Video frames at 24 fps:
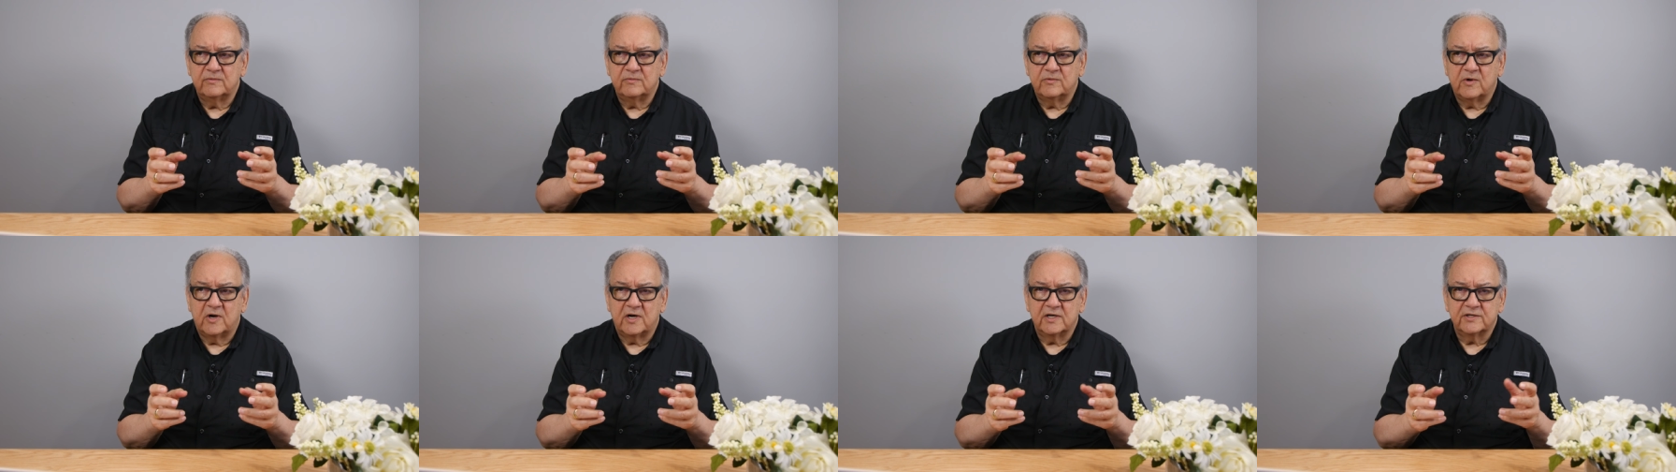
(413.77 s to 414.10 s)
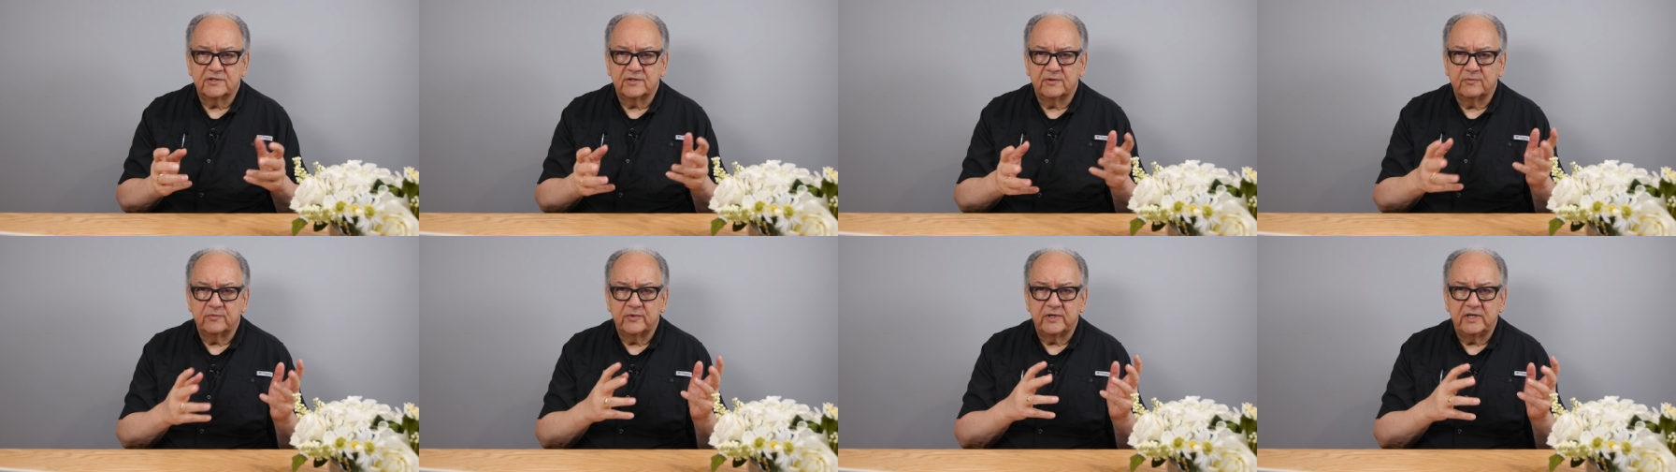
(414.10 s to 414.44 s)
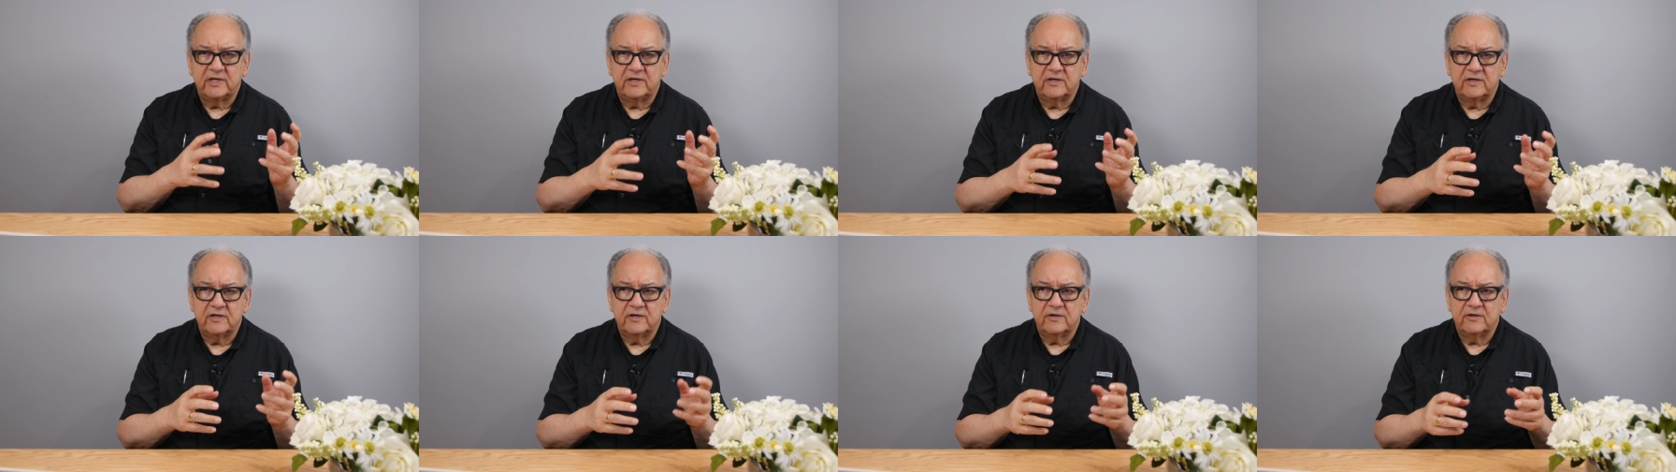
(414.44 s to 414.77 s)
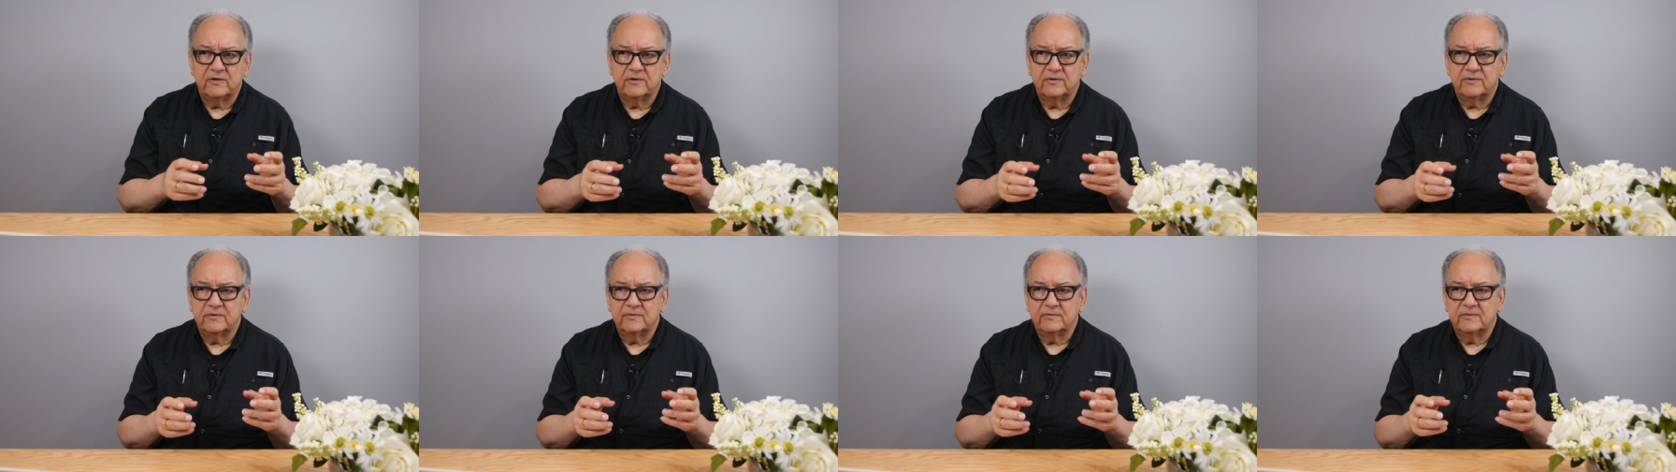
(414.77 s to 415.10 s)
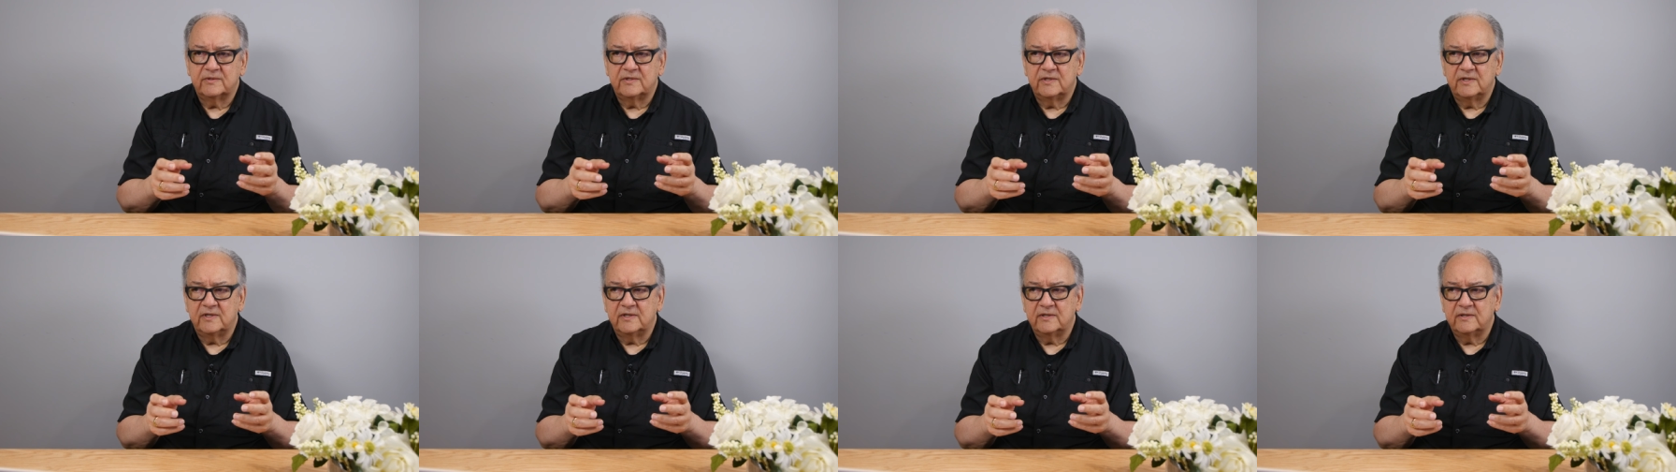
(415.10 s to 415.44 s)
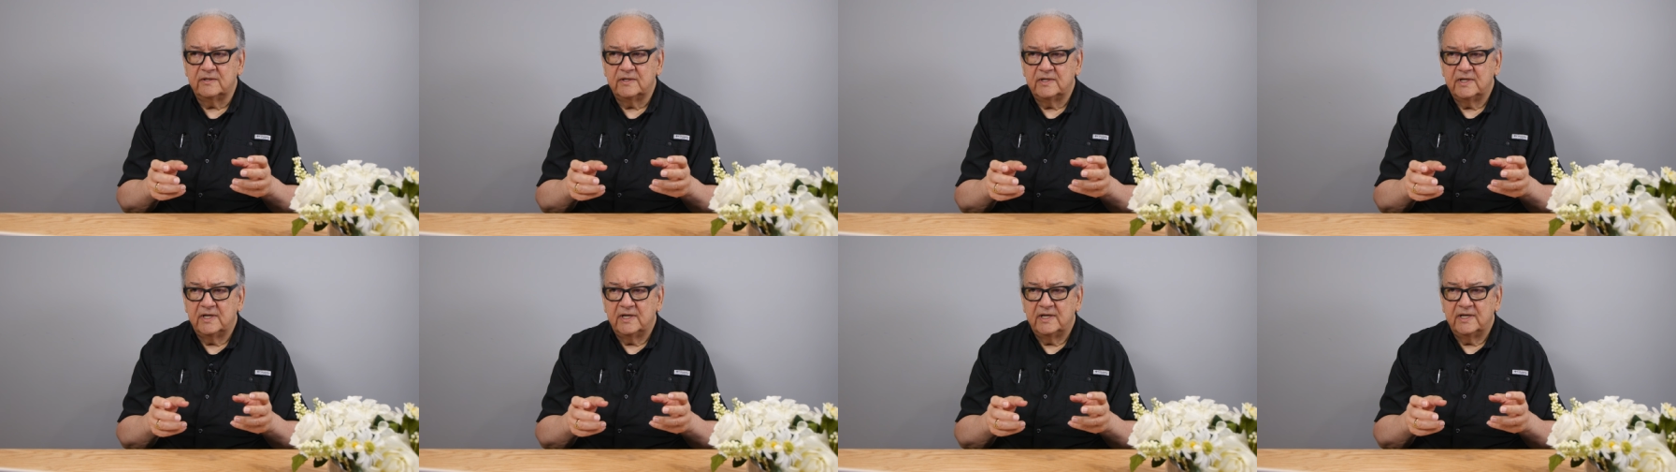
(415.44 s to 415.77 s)
wash a window, to
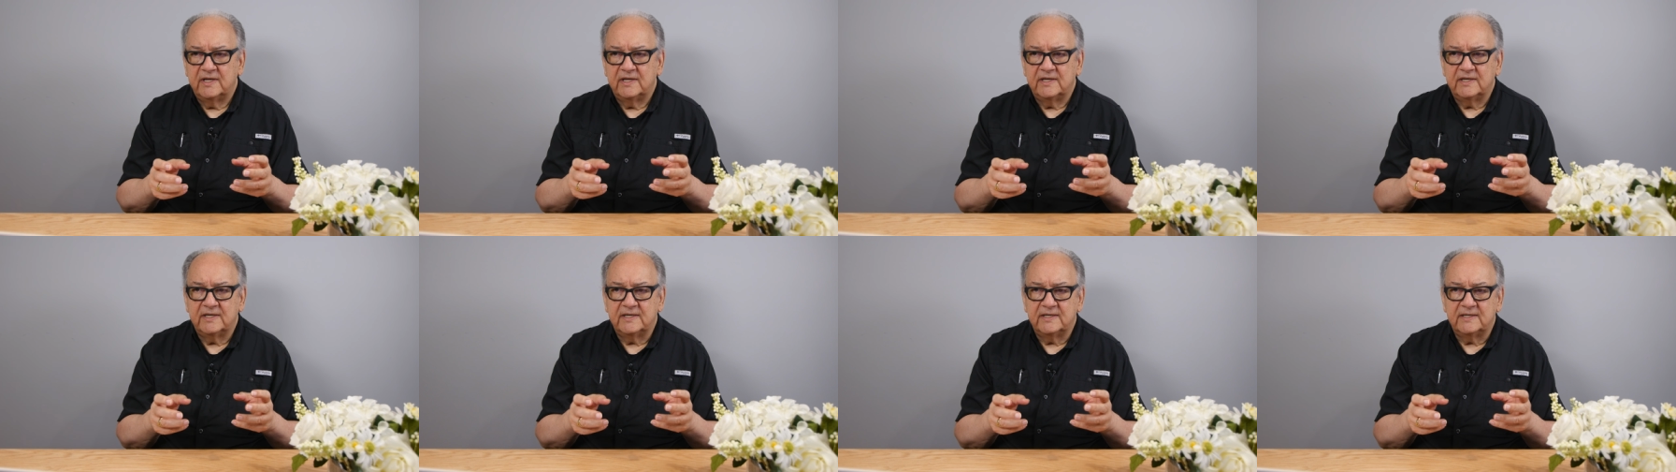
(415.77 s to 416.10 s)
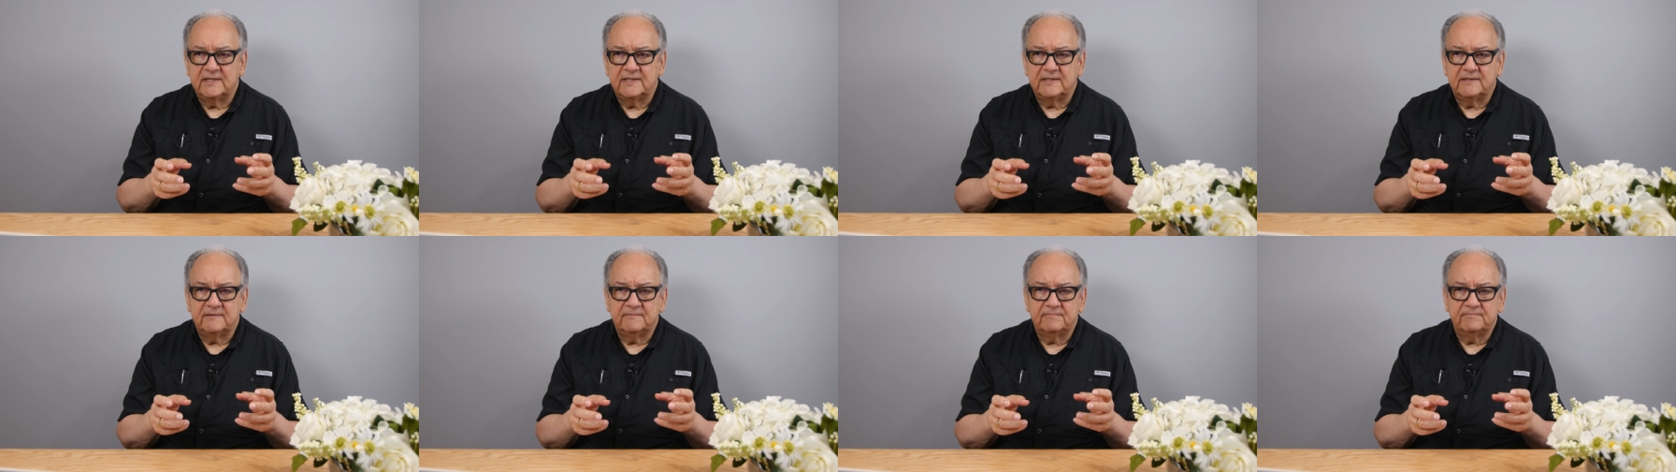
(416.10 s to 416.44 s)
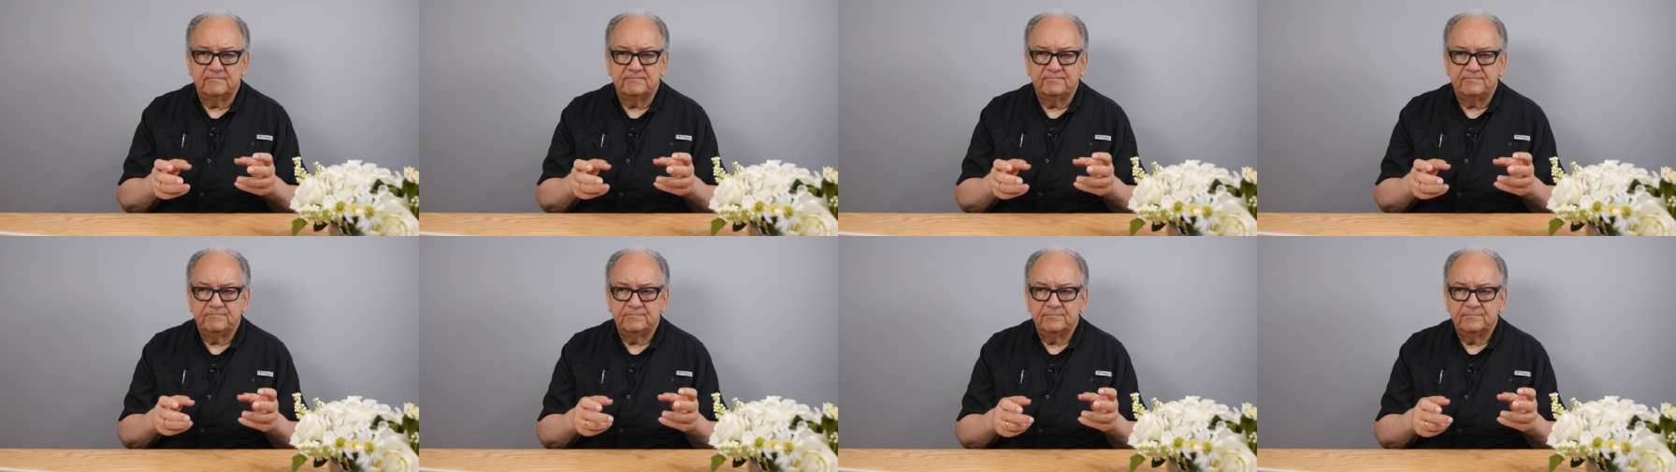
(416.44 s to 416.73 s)
um,